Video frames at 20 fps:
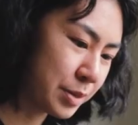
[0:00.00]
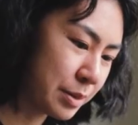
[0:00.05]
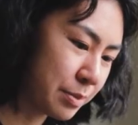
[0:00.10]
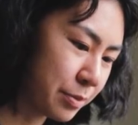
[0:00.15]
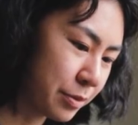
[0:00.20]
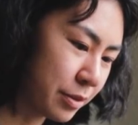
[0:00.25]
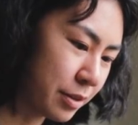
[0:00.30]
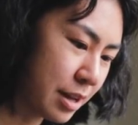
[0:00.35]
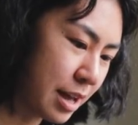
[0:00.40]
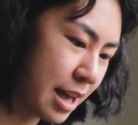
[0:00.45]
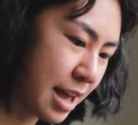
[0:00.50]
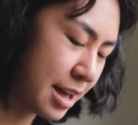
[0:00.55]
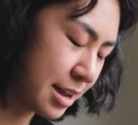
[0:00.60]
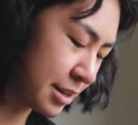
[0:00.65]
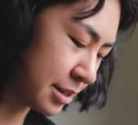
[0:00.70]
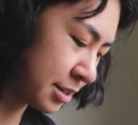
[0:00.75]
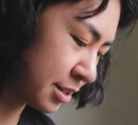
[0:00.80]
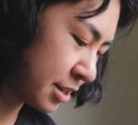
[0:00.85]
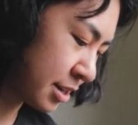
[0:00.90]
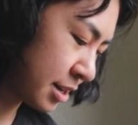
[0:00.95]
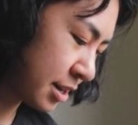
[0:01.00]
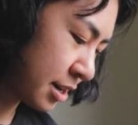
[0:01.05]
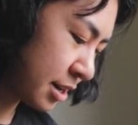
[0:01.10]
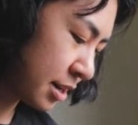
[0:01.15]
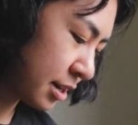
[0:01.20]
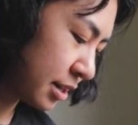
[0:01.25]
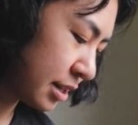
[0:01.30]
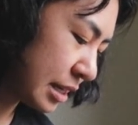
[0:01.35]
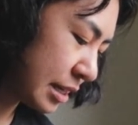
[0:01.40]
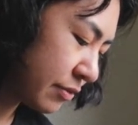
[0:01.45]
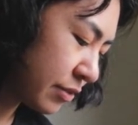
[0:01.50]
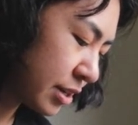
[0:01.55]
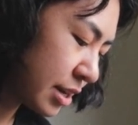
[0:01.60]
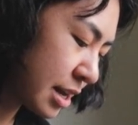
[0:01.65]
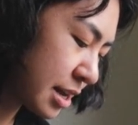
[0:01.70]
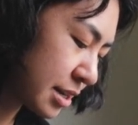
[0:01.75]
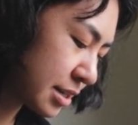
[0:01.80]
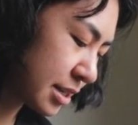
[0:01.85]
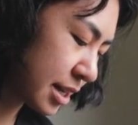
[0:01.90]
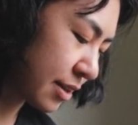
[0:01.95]
people and even
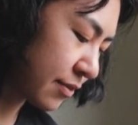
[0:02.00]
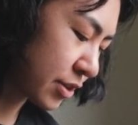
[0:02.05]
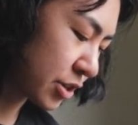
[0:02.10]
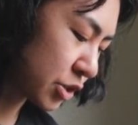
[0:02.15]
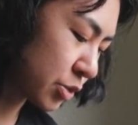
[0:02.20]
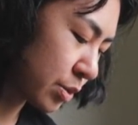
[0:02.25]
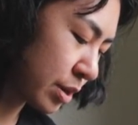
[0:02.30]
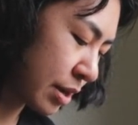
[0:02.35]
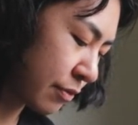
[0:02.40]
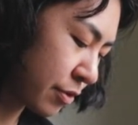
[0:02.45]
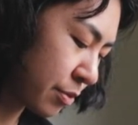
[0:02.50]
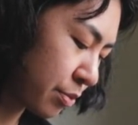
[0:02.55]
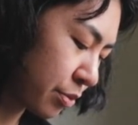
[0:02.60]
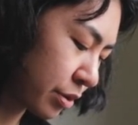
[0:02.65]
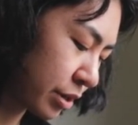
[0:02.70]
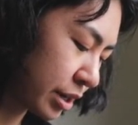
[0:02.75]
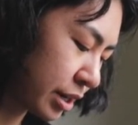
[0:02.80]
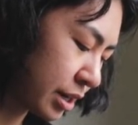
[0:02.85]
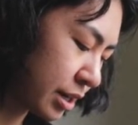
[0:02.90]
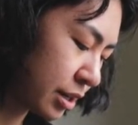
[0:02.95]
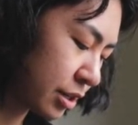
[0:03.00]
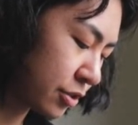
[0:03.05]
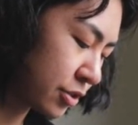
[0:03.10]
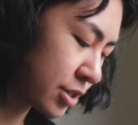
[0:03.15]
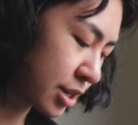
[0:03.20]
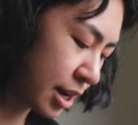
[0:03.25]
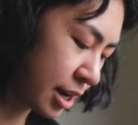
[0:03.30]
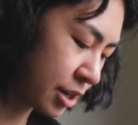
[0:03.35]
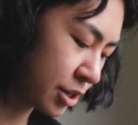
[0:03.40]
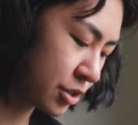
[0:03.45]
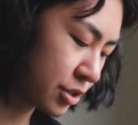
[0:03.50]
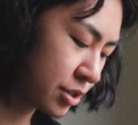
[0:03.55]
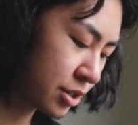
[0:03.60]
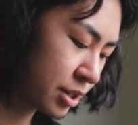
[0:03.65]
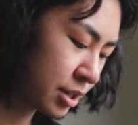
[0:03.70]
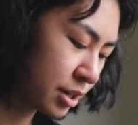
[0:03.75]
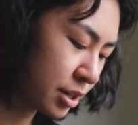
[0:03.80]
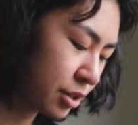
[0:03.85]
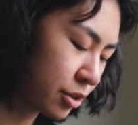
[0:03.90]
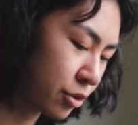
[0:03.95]
at Davis, we have a pretty tight
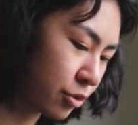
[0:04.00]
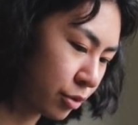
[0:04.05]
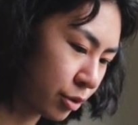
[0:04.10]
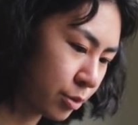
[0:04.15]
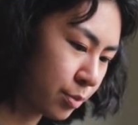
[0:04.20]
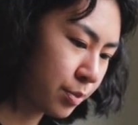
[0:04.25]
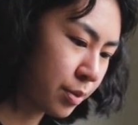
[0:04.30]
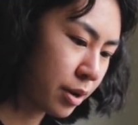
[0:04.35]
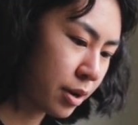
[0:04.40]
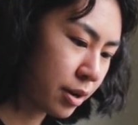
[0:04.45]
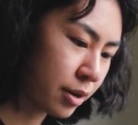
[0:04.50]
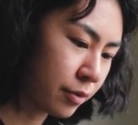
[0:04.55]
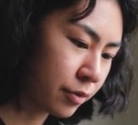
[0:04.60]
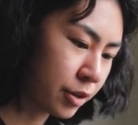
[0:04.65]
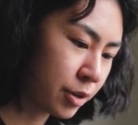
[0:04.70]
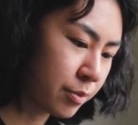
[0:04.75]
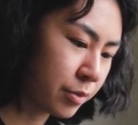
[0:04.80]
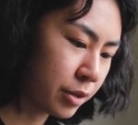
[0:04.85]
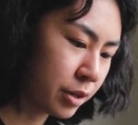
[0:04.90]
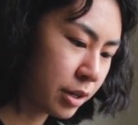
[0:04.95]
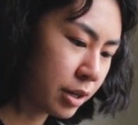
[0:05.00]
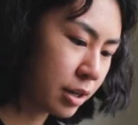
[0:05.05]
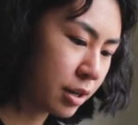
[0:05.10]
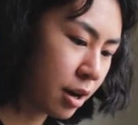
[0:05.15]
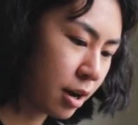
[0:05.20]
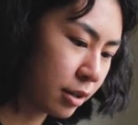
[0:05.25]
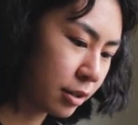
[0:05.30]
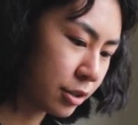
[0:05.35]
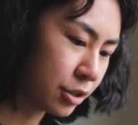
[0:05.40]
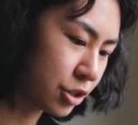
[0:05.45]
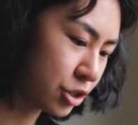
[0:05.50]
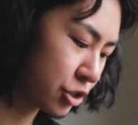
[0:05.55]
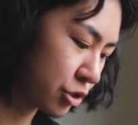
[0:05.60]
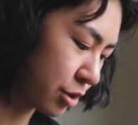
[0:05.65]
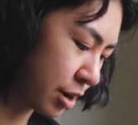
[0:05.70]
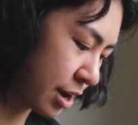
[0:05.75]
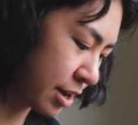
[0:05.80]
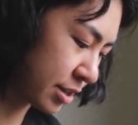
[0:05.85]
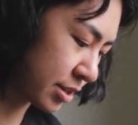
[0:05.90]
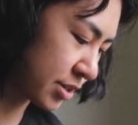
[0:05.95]
group of community college
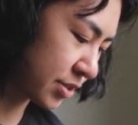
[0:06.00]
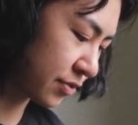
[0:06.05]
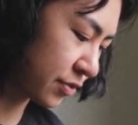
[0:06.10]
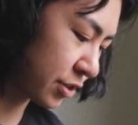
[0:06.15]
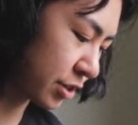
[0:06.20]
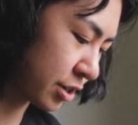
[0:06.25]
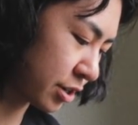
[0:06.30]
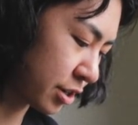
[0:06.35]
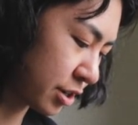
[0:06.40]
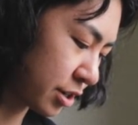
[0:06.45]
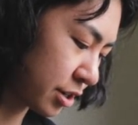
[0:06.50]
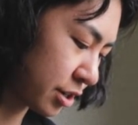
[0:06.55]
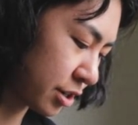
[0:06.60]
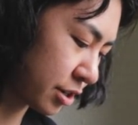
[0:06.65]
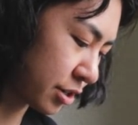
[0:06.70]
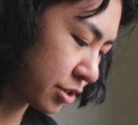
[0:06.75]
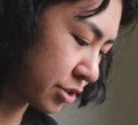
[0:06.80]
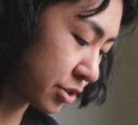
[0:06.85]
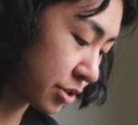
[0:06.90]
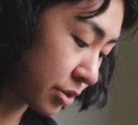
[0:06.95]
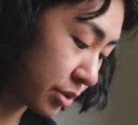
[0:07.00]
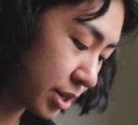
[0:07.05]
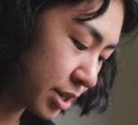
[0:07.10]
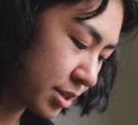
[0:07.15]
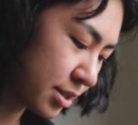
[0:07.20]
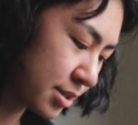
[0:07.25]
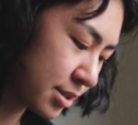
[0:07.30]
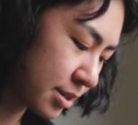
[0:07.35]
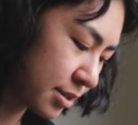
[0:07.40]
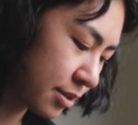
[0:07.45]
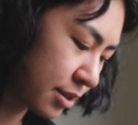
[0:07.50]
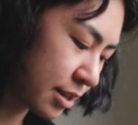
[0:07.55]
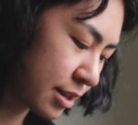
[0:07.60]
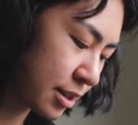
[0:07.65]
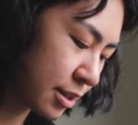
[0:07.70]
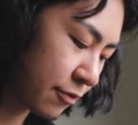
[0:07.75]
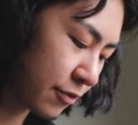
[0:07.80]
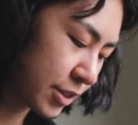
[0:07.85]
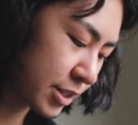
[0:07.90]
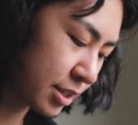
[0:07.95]
transfer students in
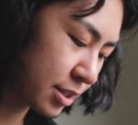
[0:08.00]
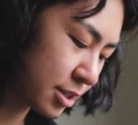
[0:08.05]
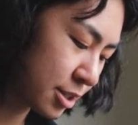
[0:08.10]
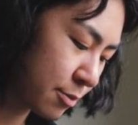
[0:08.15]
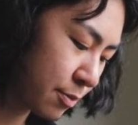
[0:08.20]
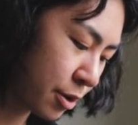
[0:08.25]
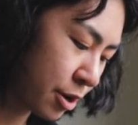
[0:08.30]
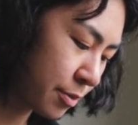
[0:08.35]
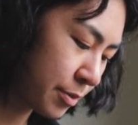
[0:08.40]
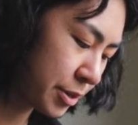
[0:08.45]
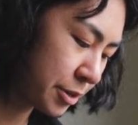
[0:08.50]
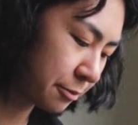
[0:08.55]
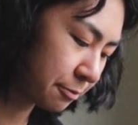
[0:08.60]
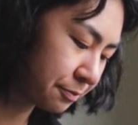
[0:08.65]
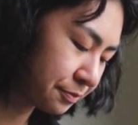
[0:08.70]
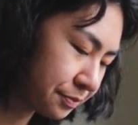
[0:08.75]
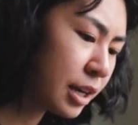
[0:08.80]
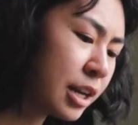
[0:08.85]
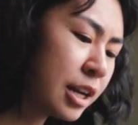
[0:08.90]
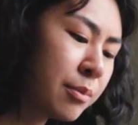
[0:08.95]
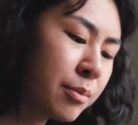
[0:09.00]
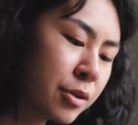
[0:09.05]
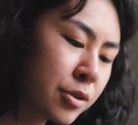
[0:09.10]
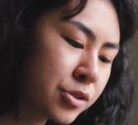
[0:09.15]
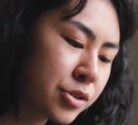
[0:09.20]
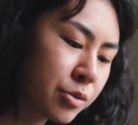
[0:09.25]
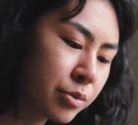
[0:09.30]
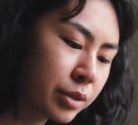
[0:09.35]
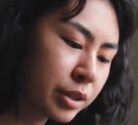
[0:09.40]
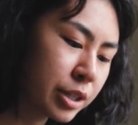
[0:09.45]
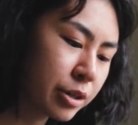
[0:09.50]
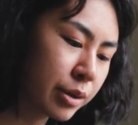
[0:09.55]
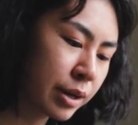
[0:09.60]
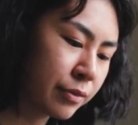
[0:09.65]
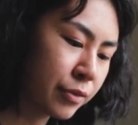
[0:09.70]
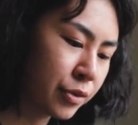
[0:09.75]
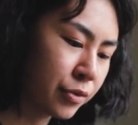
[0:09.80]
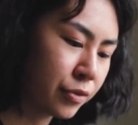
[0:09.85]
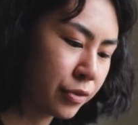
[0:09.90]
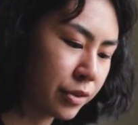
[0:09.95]
the physics department. And I'm also really
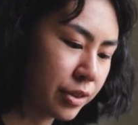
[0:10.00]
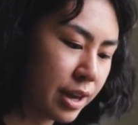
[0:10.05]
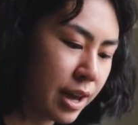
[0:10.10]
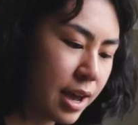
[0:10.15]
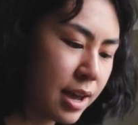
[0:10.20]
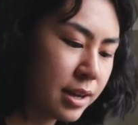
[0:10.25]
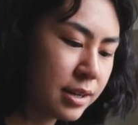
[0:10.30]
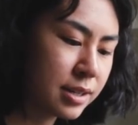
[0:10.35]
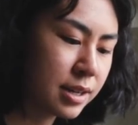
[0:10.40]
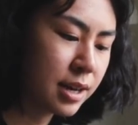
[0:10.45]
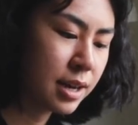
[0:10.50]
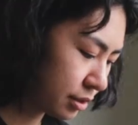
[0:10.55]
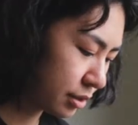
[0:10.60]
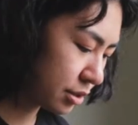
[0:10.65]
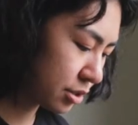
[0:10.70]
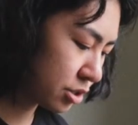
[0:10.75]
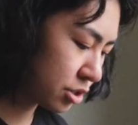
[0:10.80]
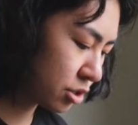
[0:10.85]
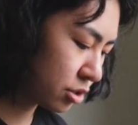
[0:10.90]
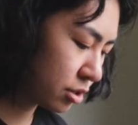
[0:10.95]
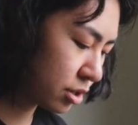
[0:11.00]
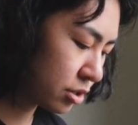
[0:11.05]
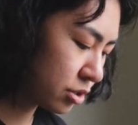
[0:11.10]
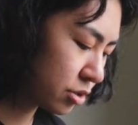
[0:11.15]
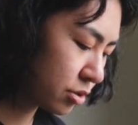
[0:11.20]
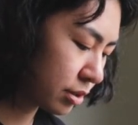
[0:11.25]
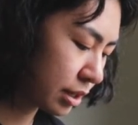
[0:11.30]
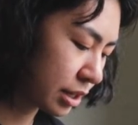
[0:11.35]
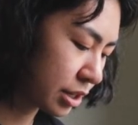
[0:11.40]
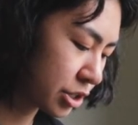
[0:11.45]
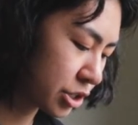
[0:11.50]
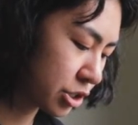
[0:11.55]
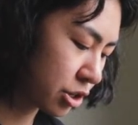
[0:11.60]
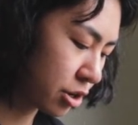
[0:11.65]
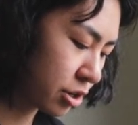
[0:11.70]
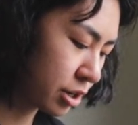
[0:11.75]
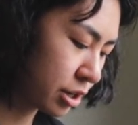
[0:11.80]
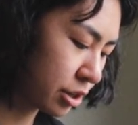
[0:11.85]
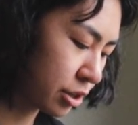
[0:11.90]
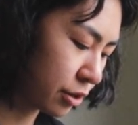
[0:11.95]
grateful for that. Students who like
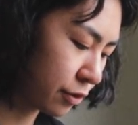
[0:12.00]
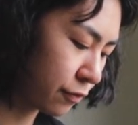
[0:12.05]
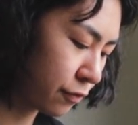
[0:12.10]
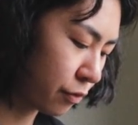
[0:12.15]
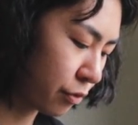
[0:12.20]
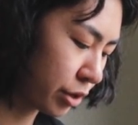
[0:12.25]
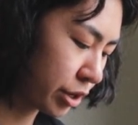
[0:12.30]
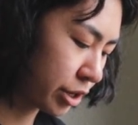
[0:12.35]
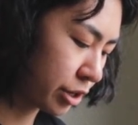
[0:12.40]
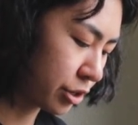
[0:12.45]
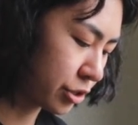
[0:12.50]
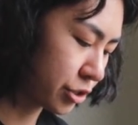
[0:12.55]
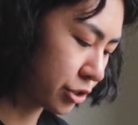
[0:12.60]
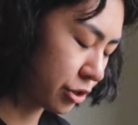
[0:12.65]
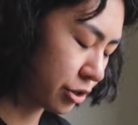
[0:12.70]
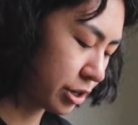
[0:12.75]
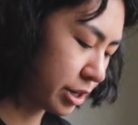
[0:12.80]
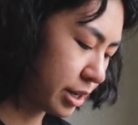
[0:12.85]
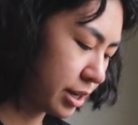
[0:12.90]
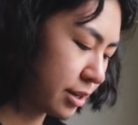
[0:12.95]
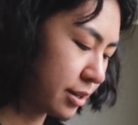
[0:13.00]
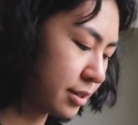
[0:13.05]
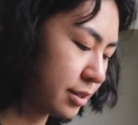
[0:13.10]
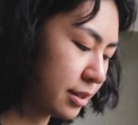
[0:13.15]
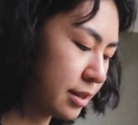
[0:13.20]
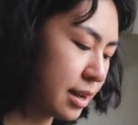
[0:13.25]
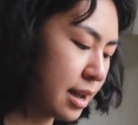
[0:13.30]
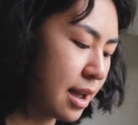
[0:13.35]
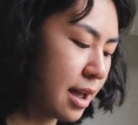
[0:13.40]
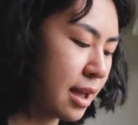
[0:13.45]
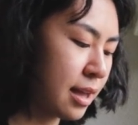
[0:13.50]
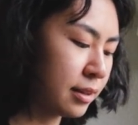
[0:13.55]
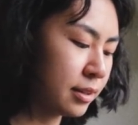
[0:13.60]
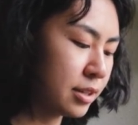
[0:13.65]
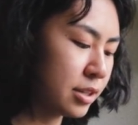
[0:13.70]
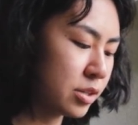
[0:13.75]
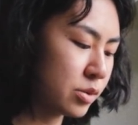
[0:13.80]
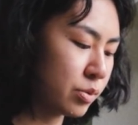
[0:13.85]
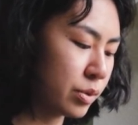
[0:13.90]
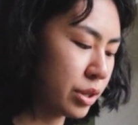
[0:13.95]
started their four year journey, at
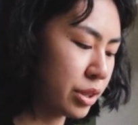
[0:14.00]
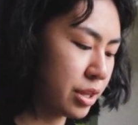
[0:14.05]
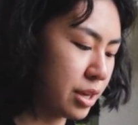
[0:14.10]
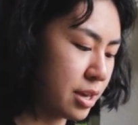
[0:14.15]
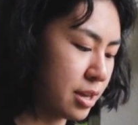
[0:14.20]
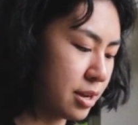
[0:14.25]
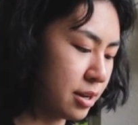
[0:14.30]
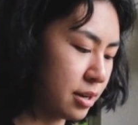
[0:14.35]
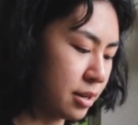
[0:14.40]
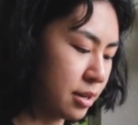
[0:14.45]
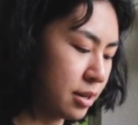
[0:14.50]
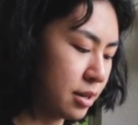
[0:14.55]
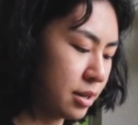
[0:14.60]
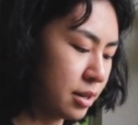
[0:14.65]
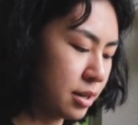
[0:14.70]
least within